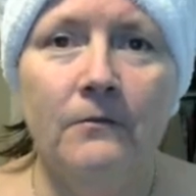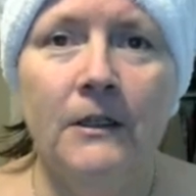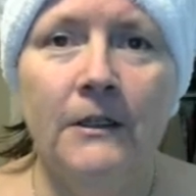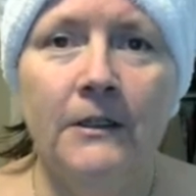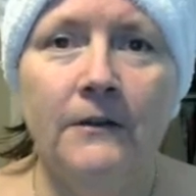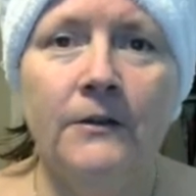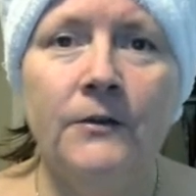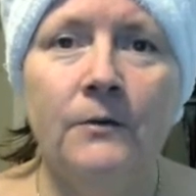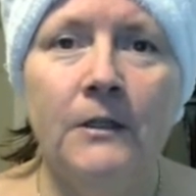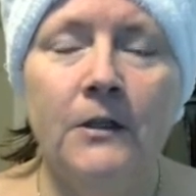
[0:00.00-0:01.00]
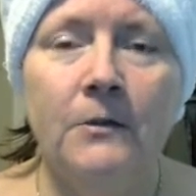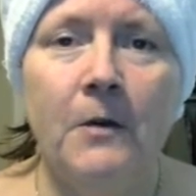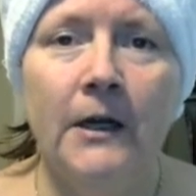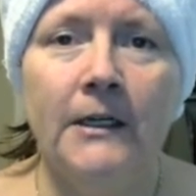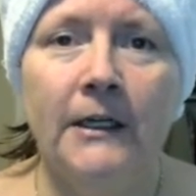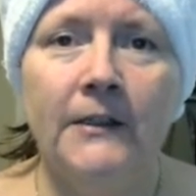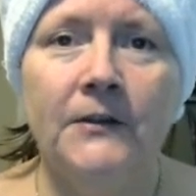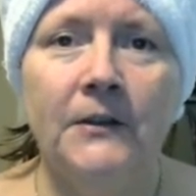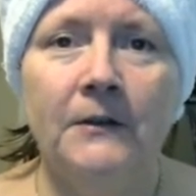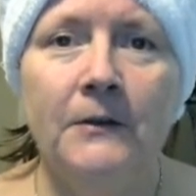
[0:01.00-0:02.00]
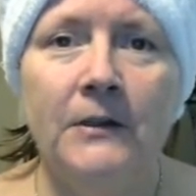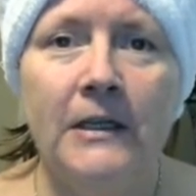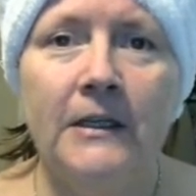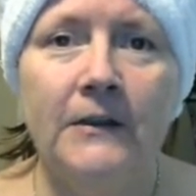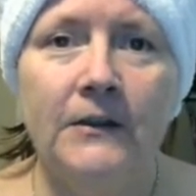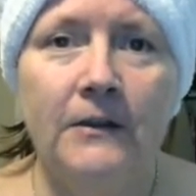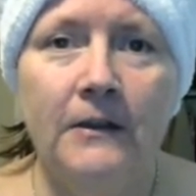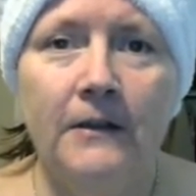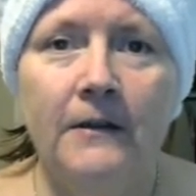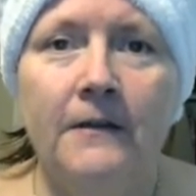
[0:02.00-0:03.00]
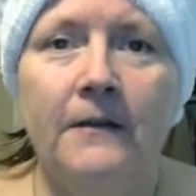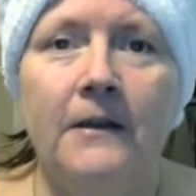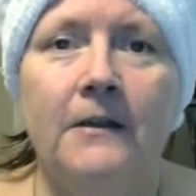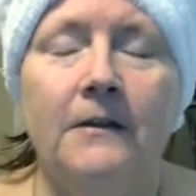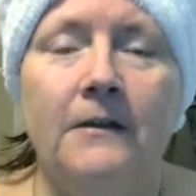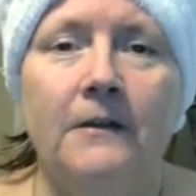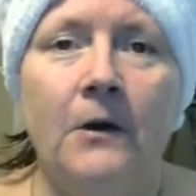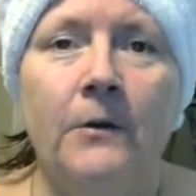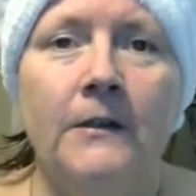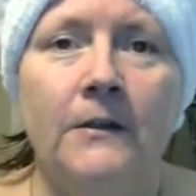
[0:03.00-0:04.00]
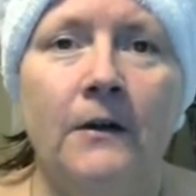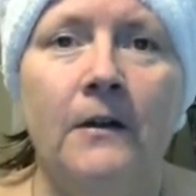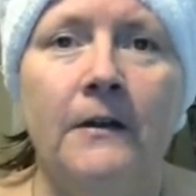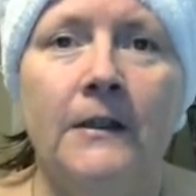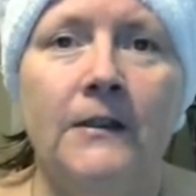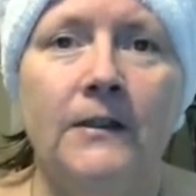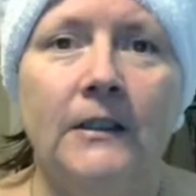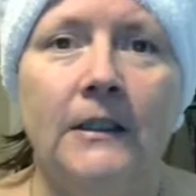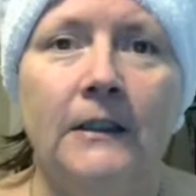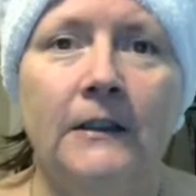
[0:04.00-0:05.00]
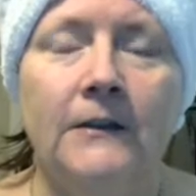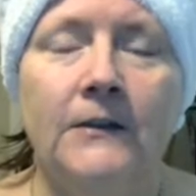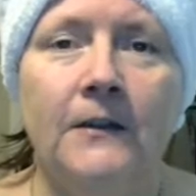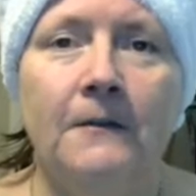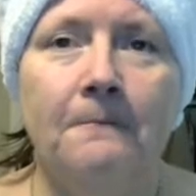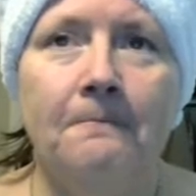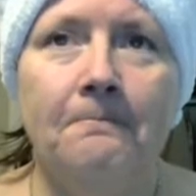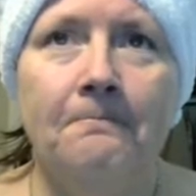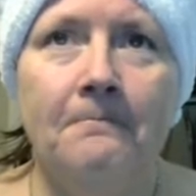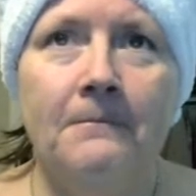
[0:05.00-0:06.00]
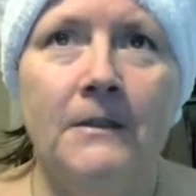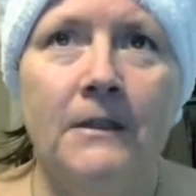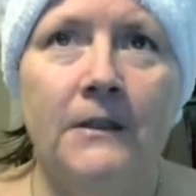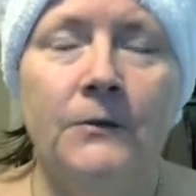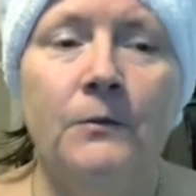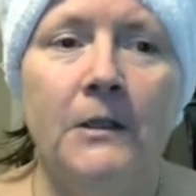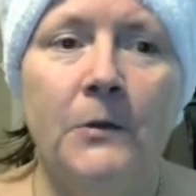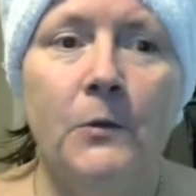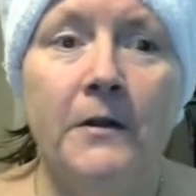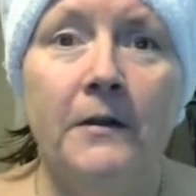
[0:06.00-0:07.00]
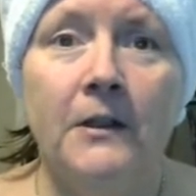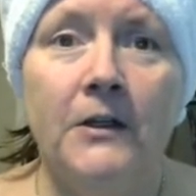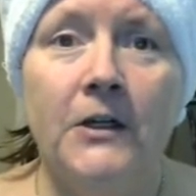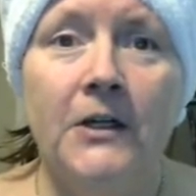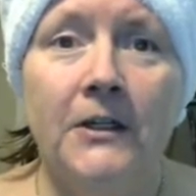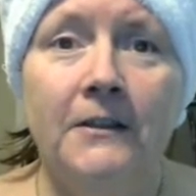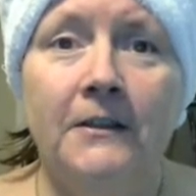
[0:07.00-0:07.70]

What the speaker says: really good podcasts on those links that go into all of this, and it's really worth a look